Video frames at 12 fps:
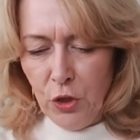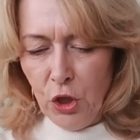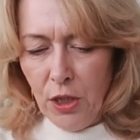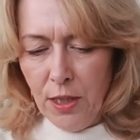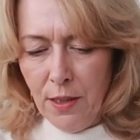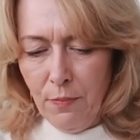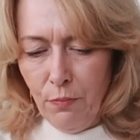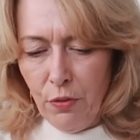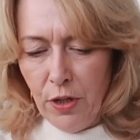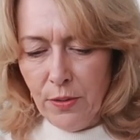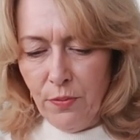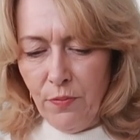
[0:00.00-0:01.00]
Chicken
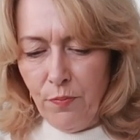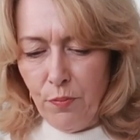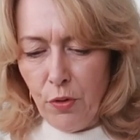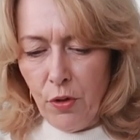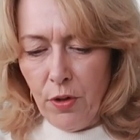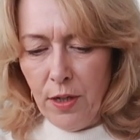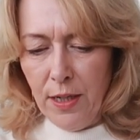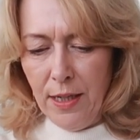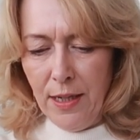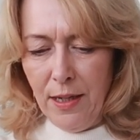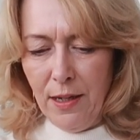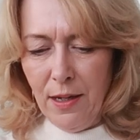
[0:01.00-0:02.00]
breast with
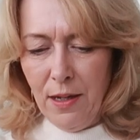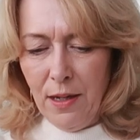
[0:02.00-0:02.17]
broccoli,